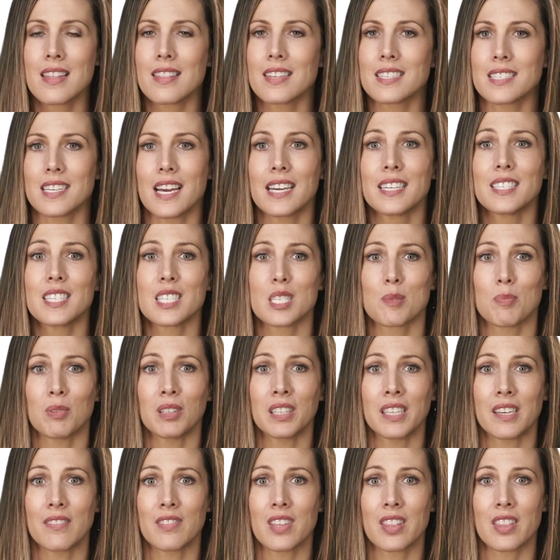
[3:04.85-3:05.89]
The scientists
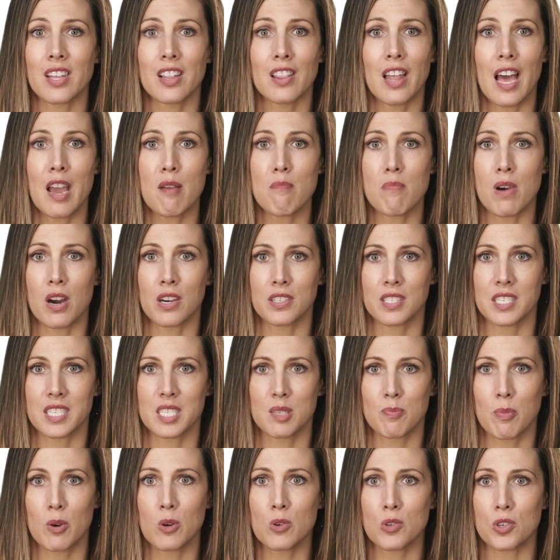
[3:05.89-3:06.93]
believe that the light box
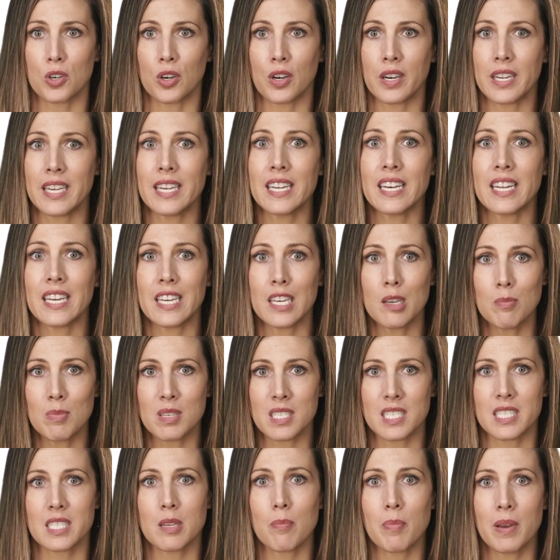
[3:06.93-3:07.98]
exposure
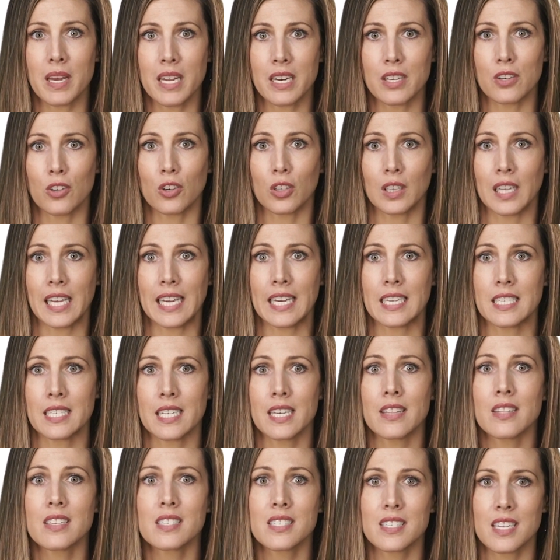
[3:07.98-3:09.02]
inhibits the pineal gland
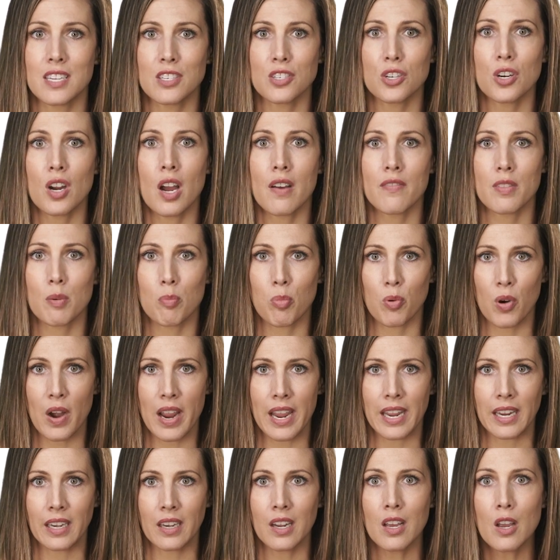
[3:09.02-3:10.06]
in the center of the
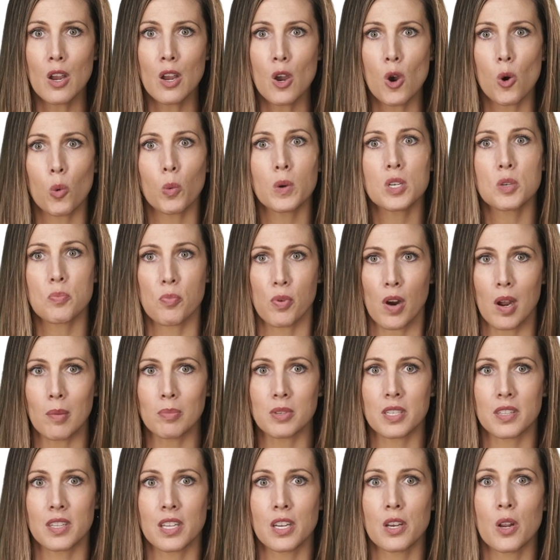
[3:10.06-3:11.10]
brain, which
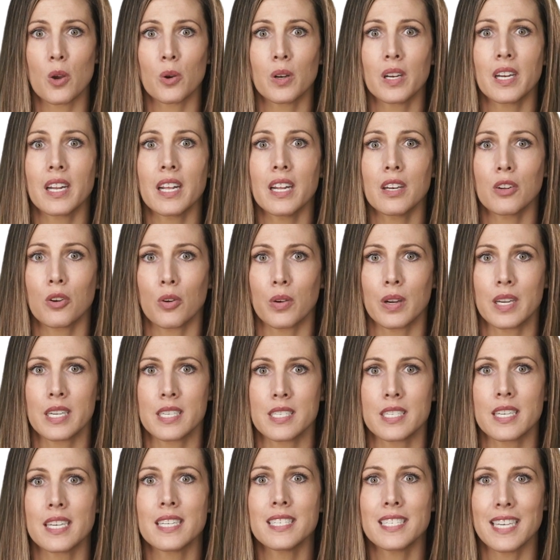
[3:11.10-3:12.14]
prompted the noted
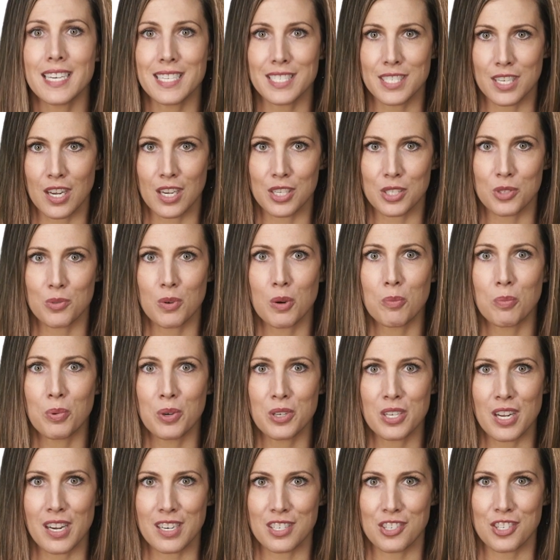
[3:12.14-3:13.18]
increase in testosterone
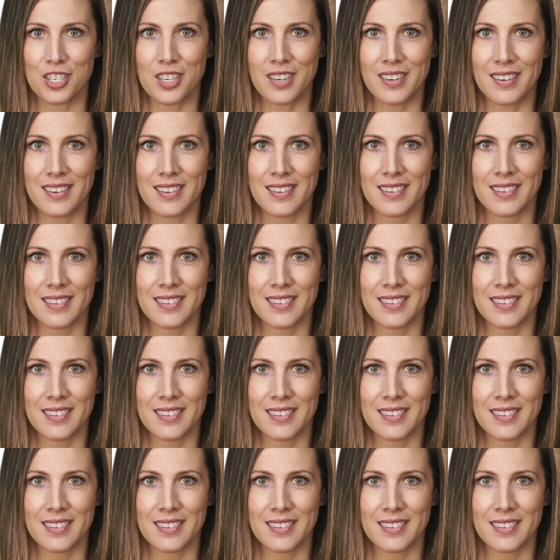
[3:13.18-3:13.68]
production.